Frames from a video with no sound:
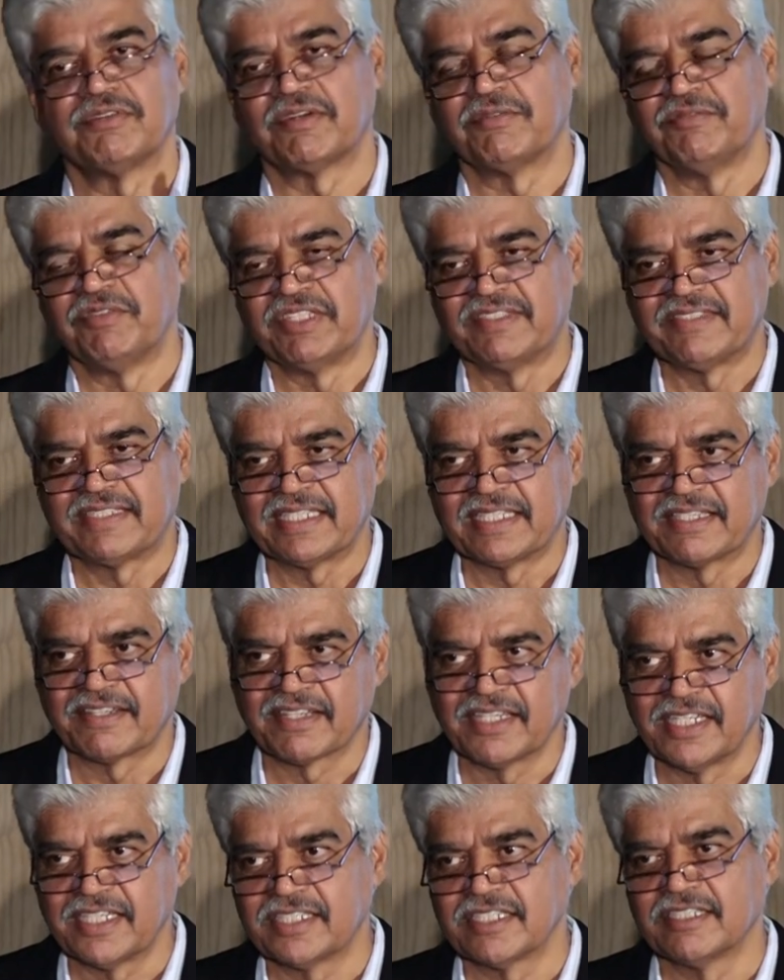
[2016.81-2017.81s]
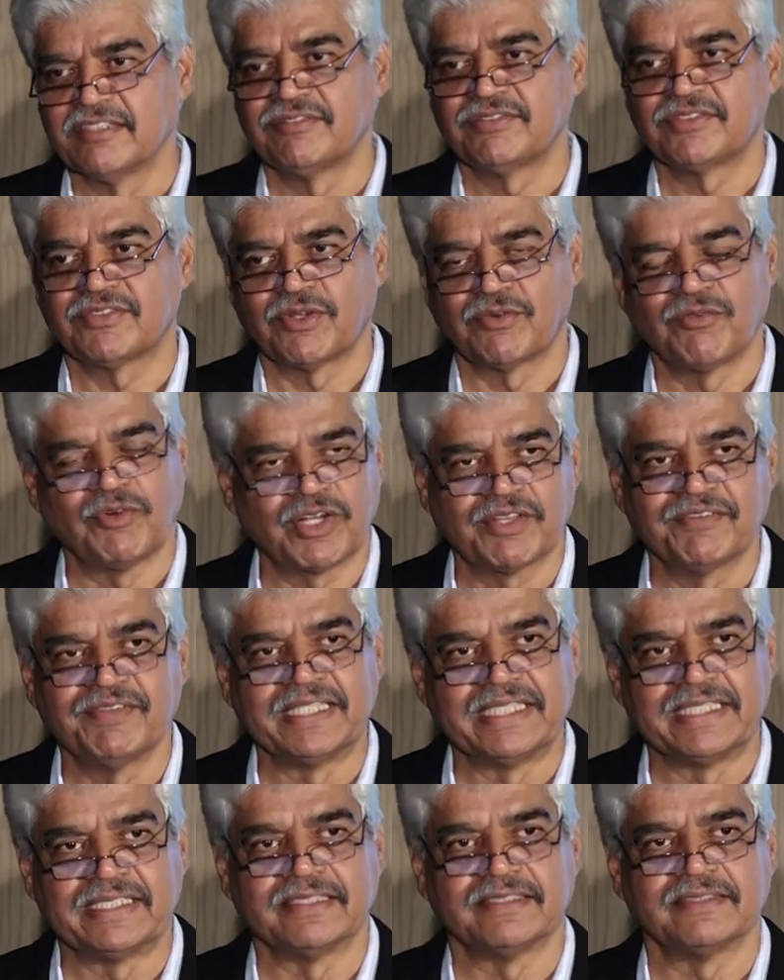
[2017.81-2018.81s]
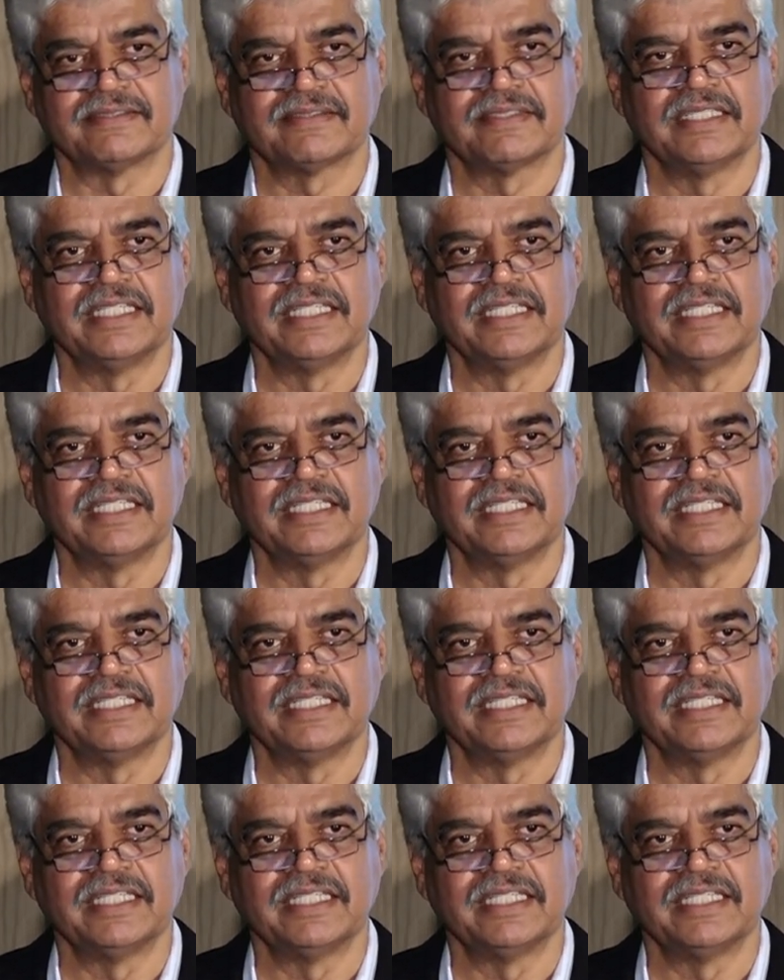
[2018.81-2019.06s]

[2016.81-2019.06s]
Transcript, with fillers: visiting relatives or whatever it is